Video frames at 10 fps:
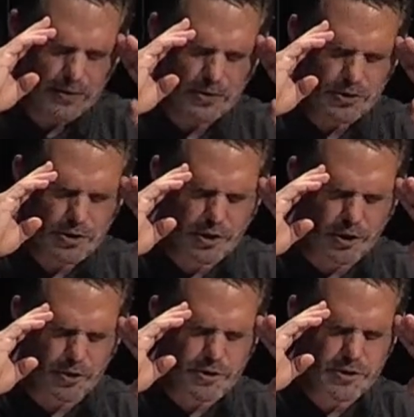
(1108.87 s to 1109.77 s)

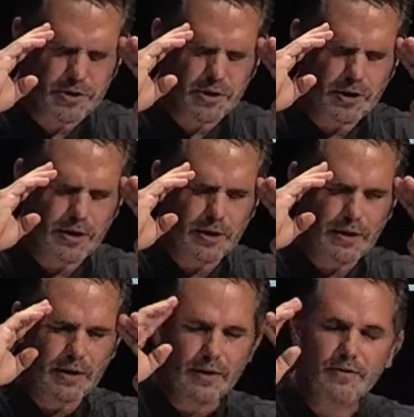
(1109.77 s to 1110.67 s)
church,
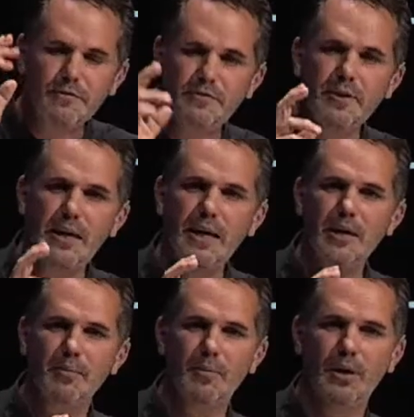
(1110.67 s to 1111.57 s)
see
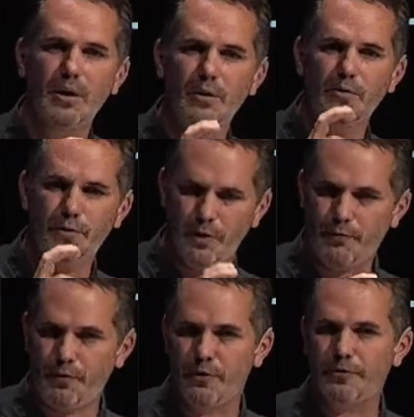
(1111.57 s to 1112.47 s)
him for the
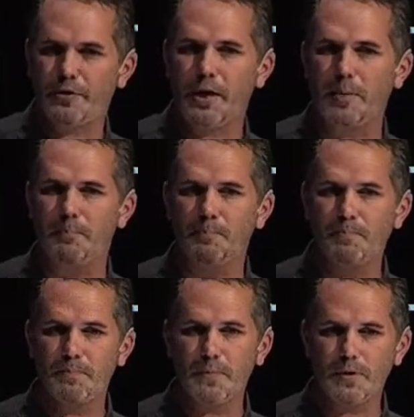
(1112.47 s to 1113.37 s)
first time
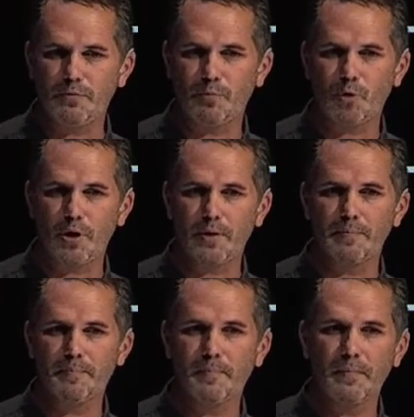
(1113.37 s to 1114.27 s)
this morning.
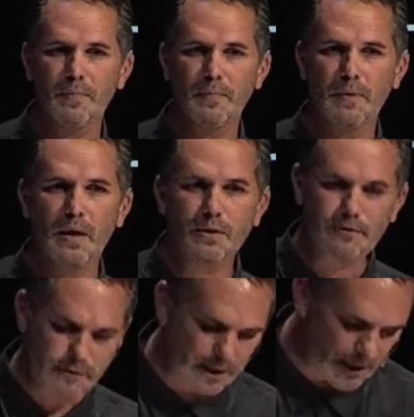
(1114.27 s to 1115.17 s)

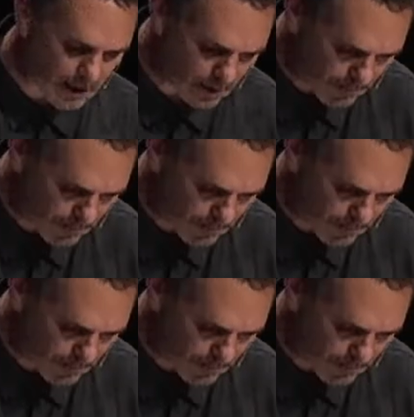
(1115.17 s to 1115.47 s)
See him